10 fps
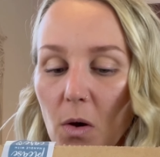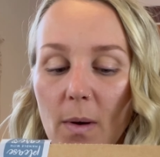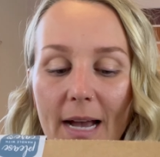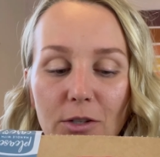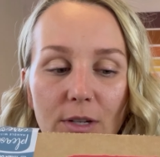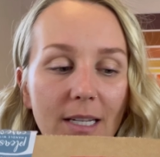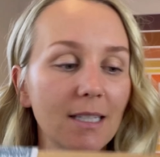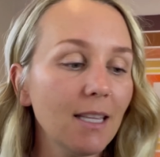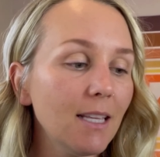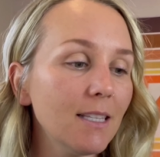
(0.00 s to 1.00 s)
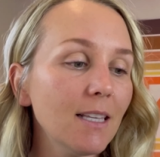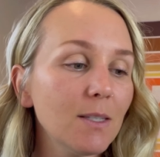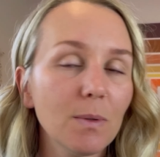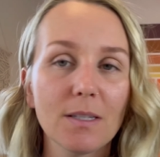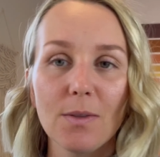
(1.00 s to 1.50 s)
well, actually,
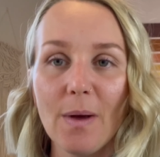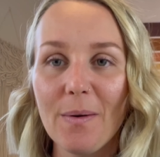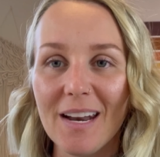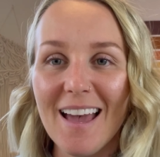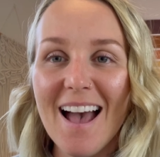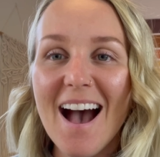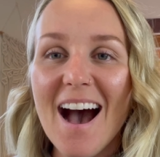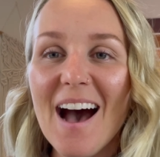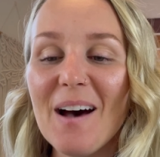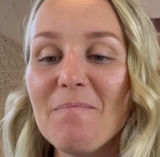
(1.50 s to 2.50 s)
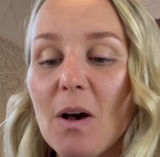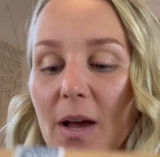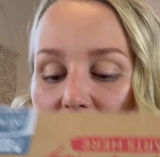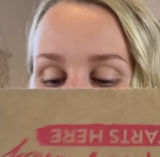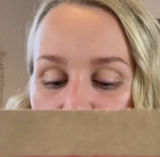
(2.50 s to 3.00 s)
this was the one. Um,
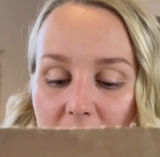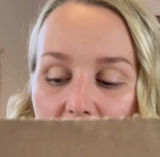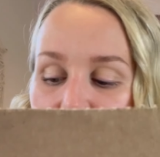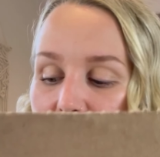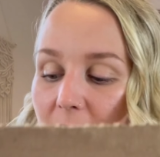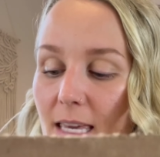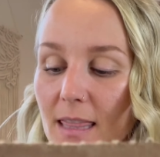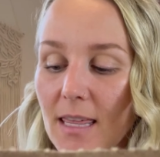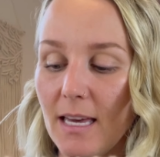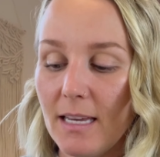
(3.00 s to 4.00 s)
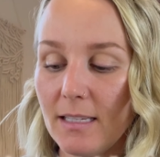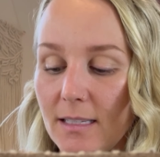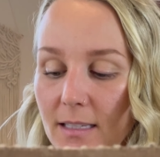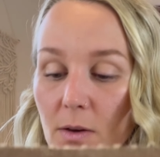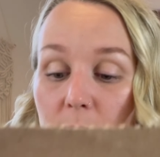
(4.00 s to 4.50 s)
okay, so it comes like
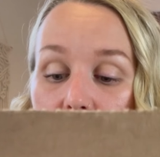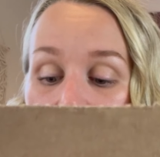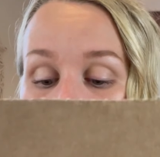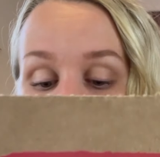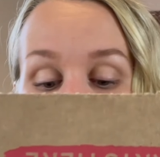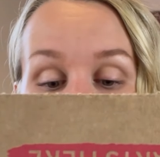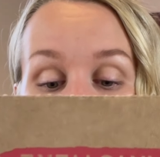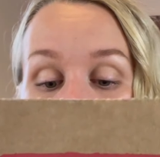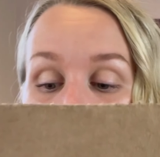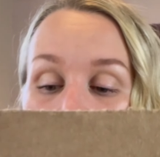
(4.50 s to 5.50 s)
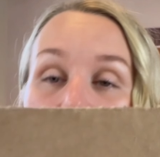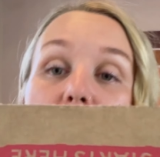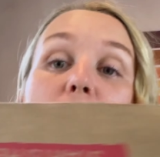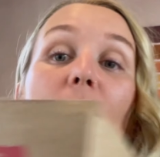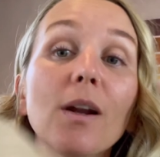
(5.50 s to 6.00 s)
this. So this, if
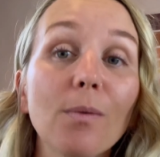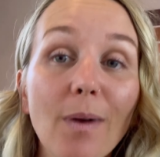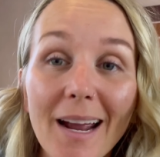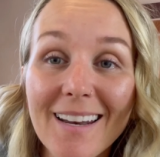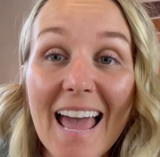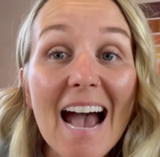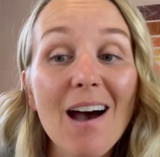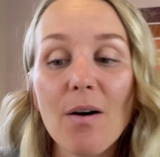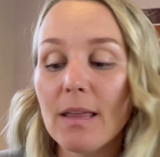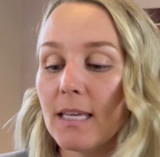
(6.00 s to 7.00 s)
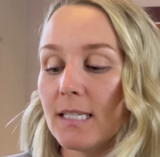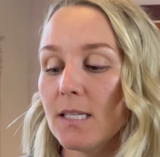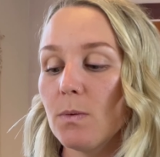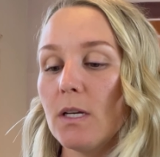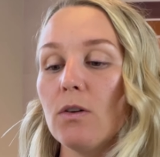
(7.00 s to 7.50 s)
you order right now, this
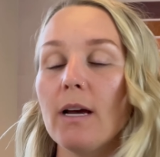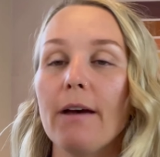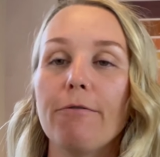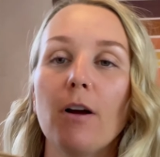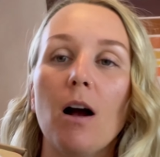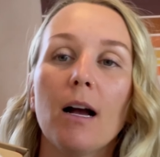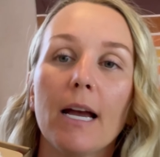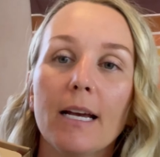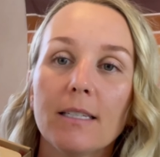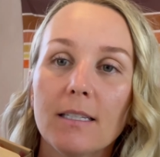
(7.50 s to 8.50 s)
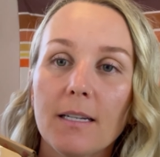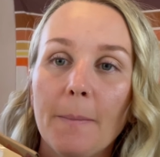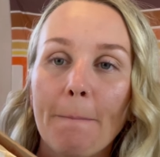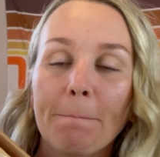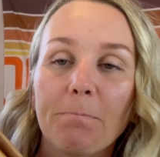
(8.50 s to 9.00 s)
is what you'll get for August.
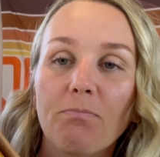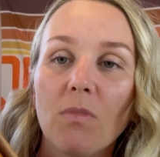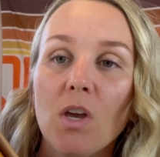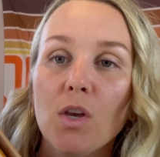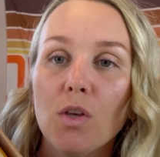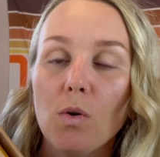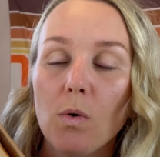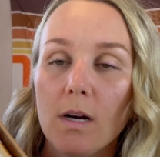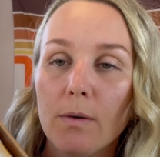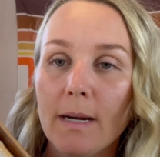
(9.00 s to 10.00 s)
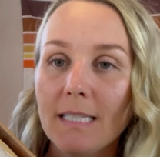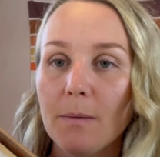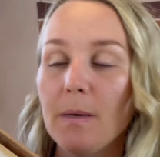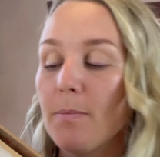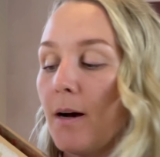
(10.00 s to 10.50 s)
Your
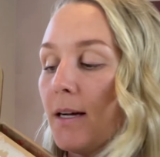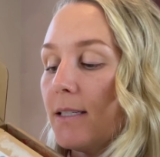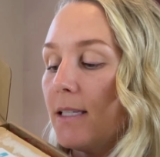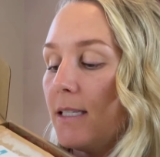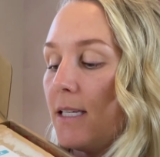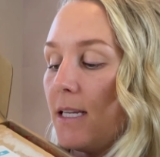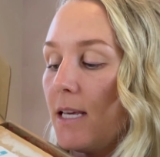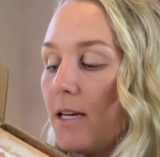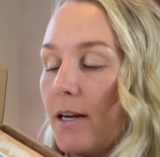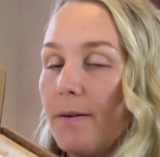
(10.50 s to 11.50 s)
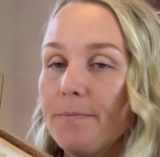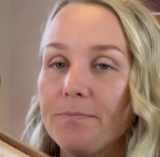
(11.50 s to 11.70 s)
recipe box is in here.